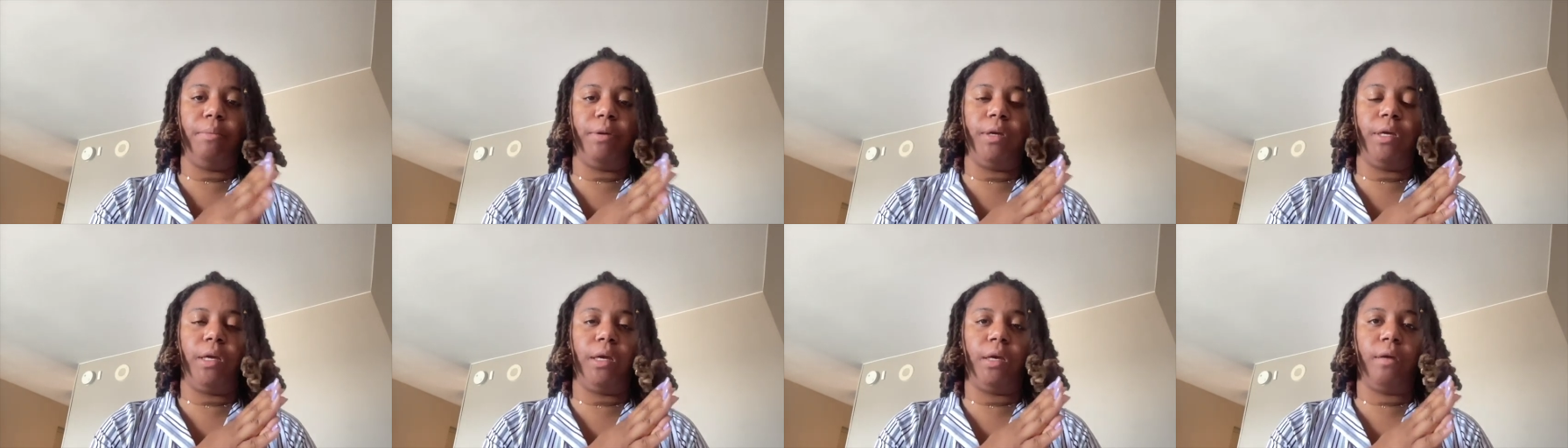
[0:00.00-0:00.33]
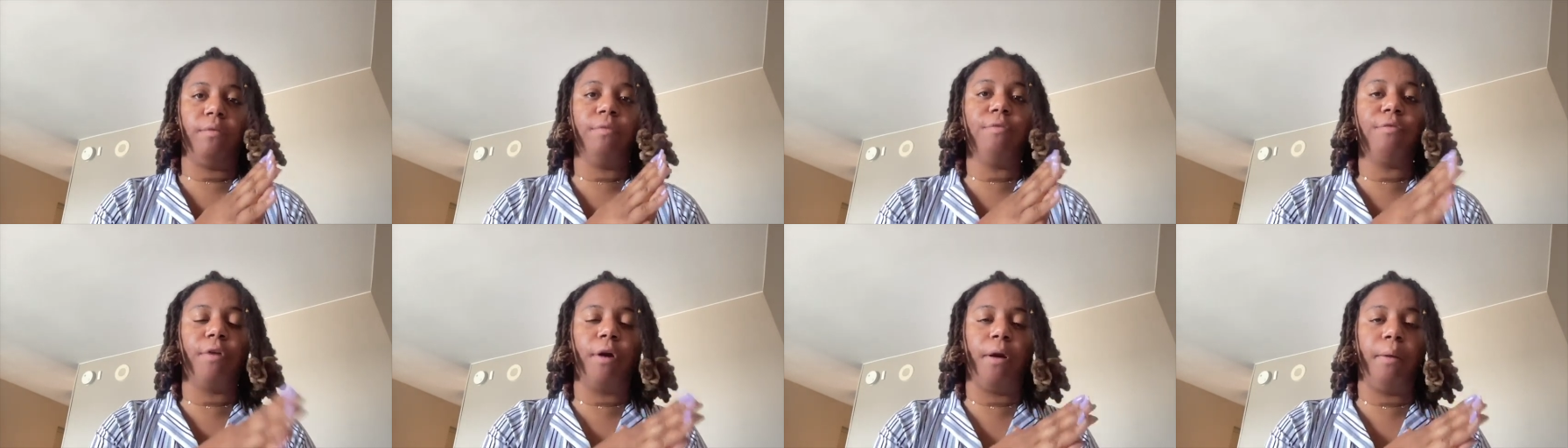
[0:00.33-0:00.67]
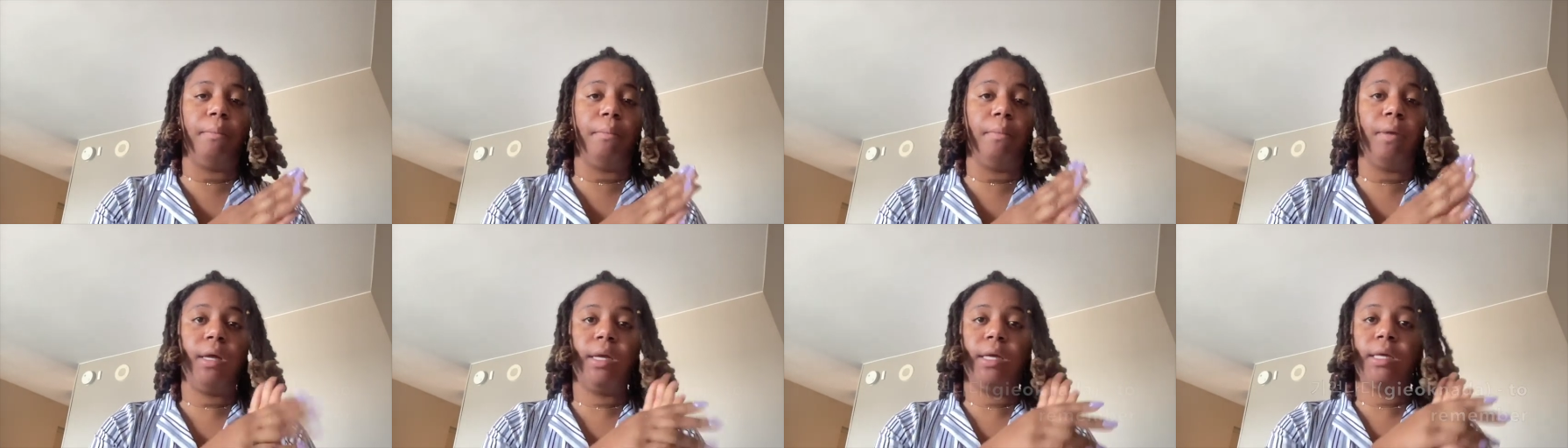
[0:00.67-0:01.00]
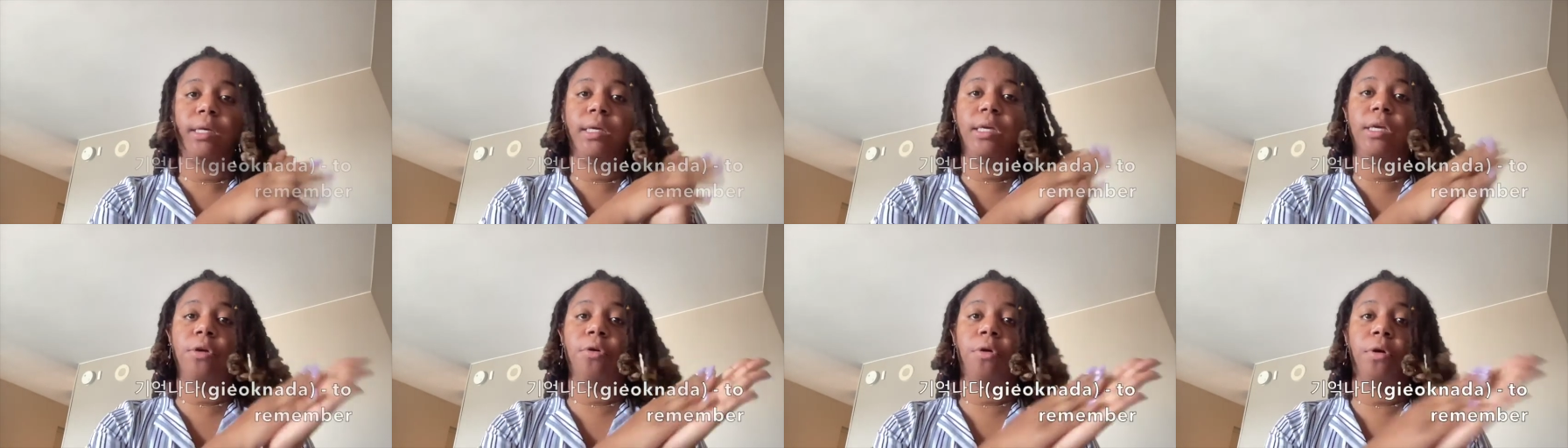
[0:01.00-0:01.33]
being from
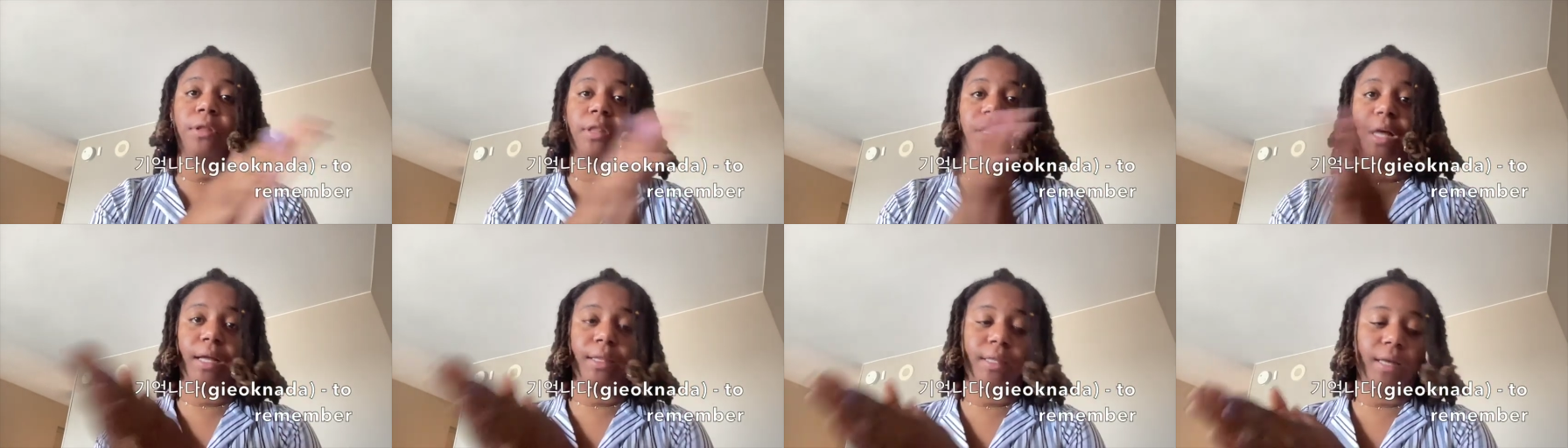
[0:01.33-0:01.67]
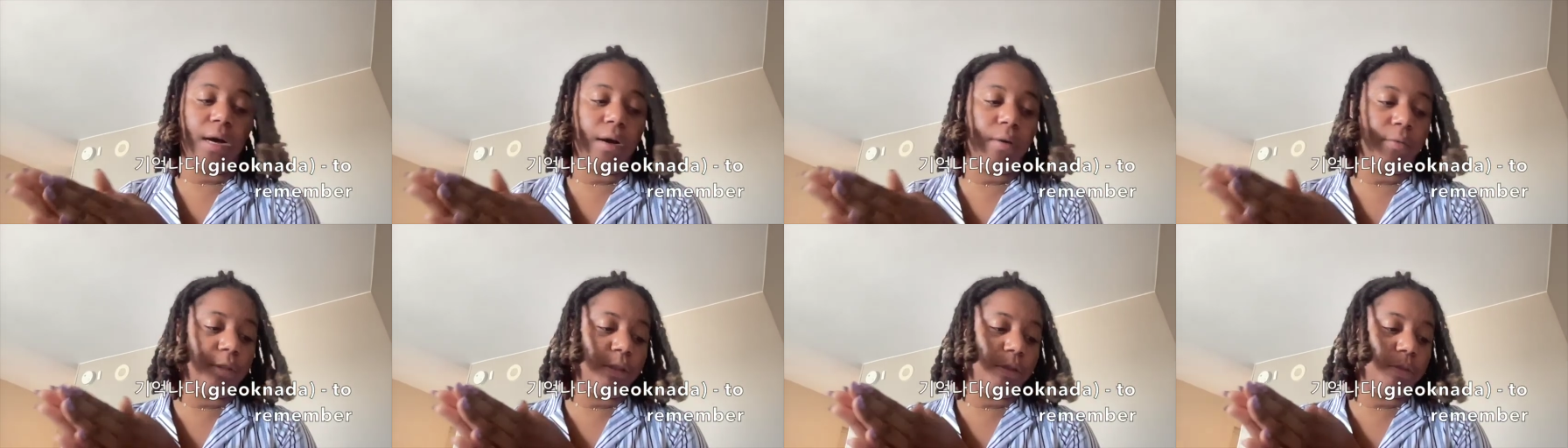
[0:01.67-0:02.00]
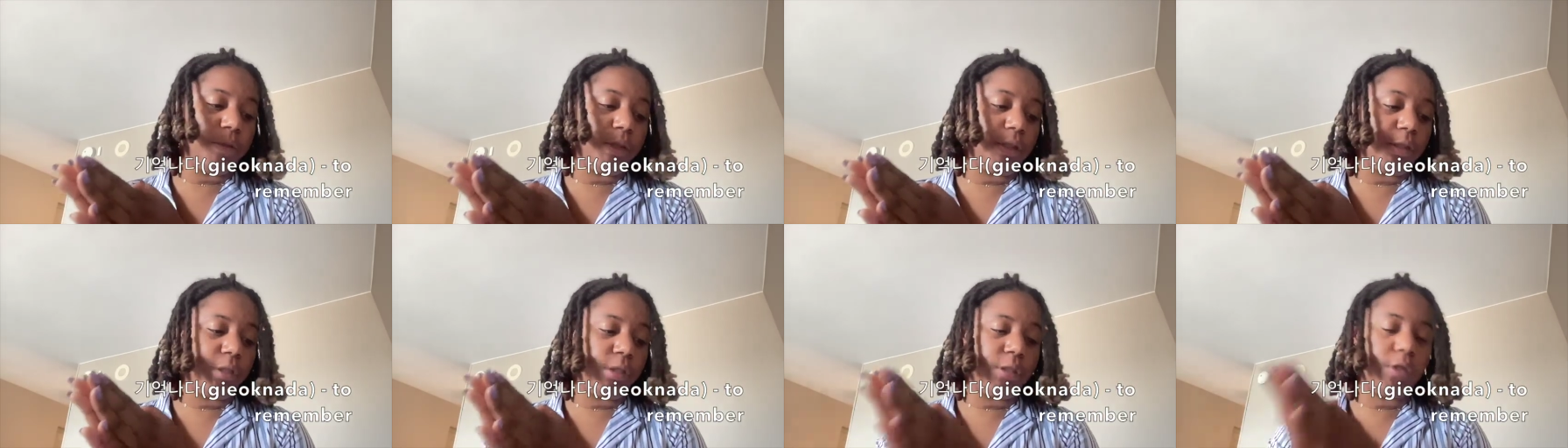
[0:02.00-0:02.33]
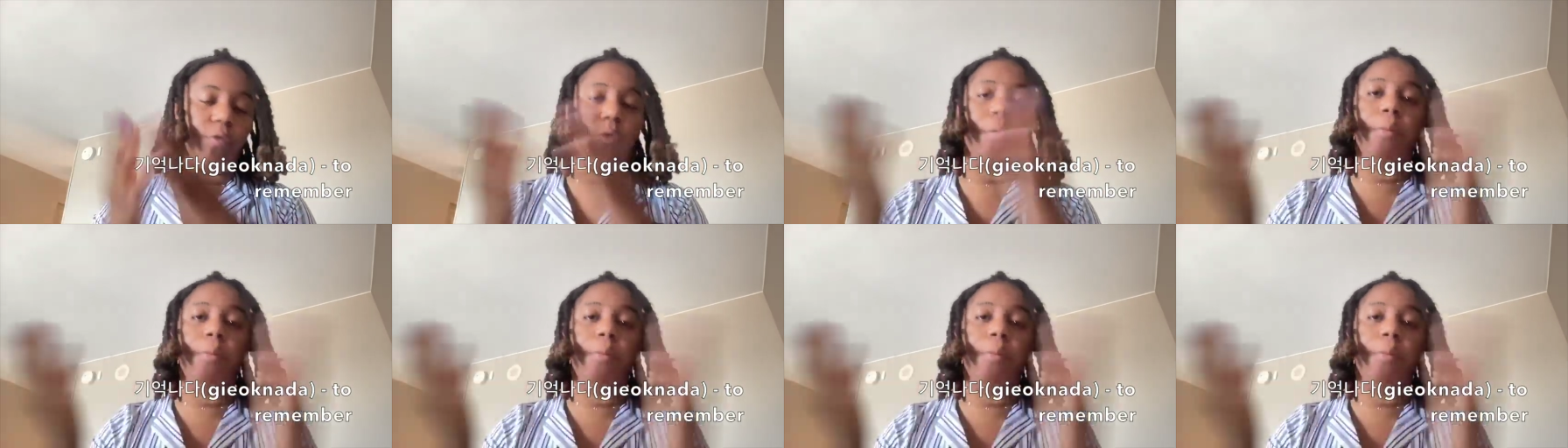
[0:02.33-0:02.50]
Kyognada, which means to